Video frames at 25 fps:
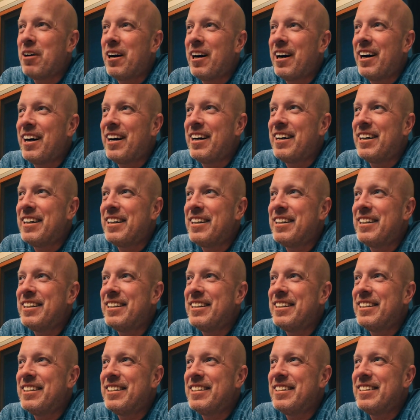to uh,
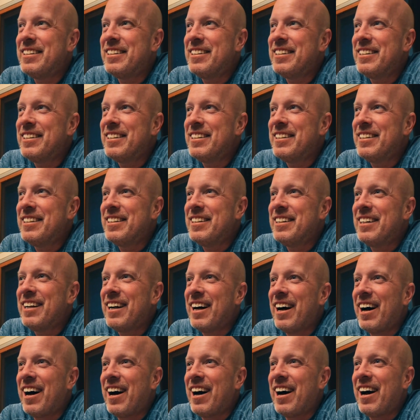
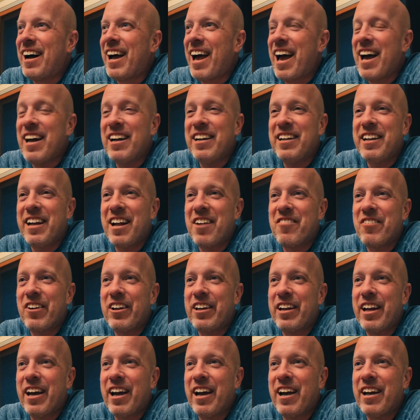uh, edit
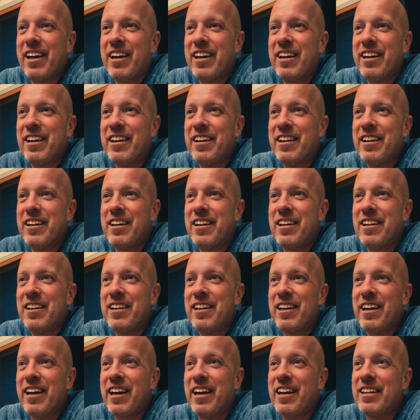every day.
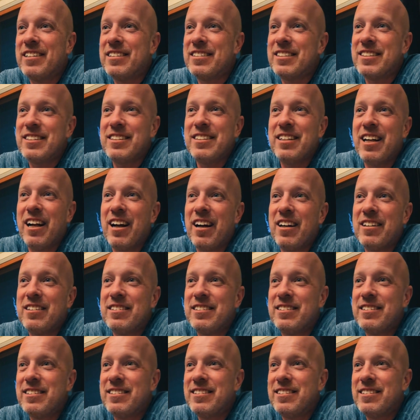And, you
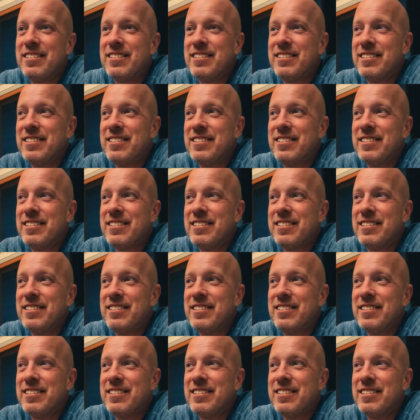know,